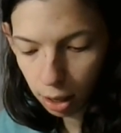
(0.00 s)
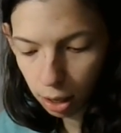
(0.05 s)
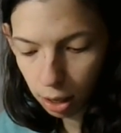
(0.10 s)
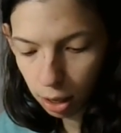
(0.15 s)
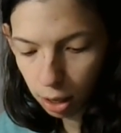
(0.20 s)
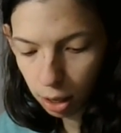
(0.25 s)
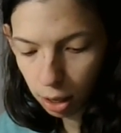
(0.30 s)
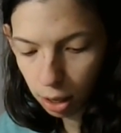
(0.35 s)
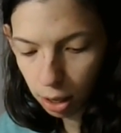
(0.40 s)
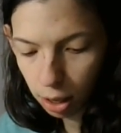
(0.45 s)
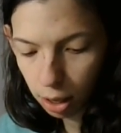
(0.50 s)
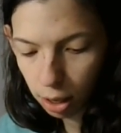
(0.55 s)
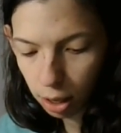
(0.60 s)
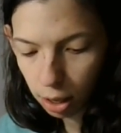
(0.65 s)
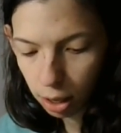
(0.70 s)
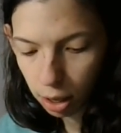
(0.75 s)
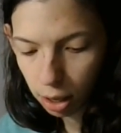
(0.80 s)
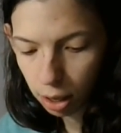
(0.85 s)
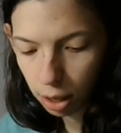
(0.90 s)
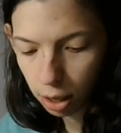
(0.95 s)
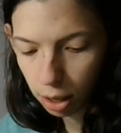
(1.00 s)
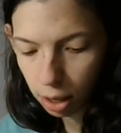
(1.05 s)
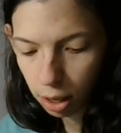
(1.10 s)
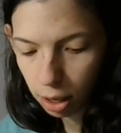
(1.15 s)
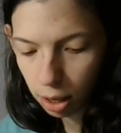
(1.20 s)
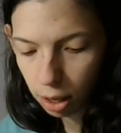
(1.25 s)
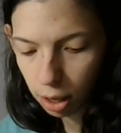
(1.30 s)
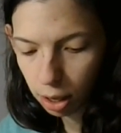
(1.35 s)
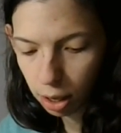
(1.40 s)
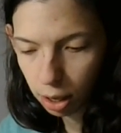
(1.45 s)

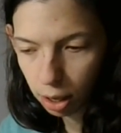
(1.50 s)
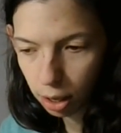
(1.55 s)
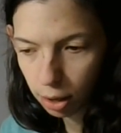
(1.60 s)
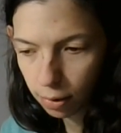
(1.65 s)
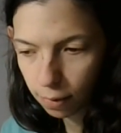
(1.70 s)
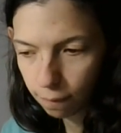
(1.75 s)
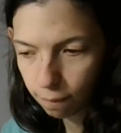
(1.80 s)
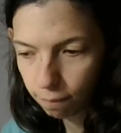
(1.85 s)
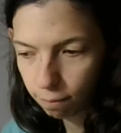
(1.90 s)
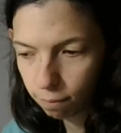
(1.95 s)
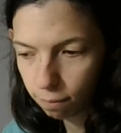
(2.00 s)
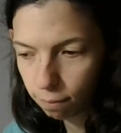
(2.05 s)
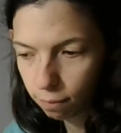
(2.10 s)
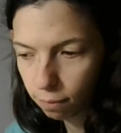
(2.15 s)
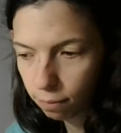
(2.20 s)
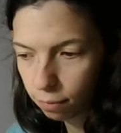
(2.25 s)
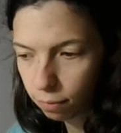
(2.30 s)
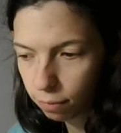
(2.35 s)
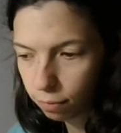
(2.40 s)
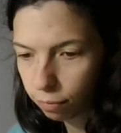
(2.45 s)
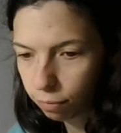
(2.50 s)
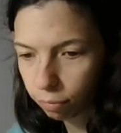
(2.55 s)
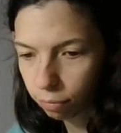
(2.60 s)
Nobody speaks.